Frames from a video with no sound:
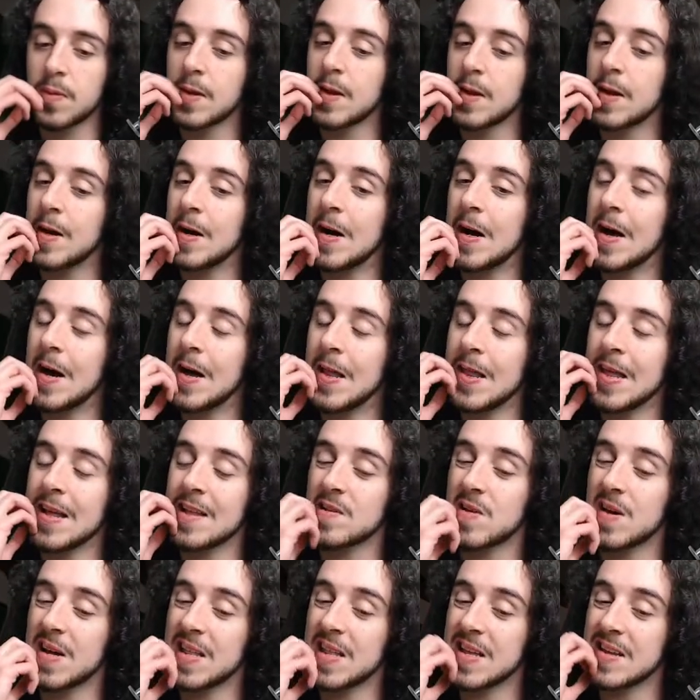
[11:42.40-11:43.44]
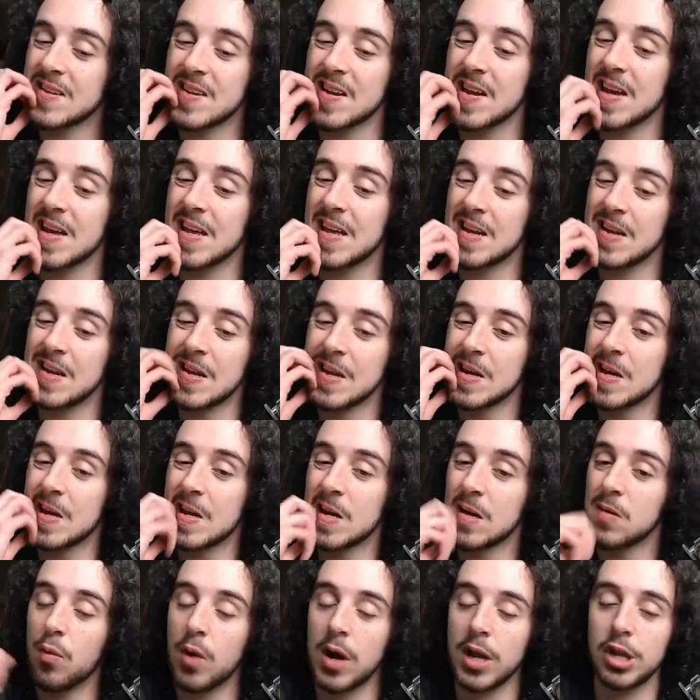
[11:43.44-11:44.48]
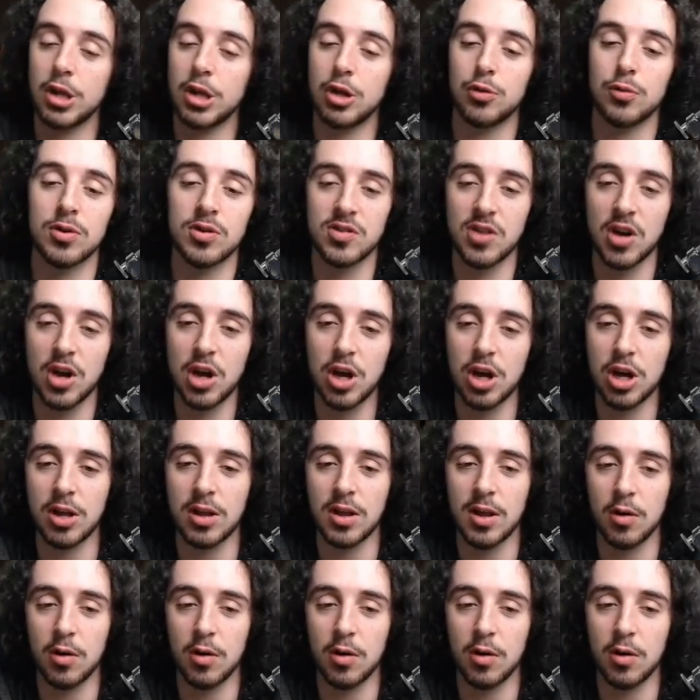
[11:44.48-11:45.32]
Ah, that's why they said, when you return,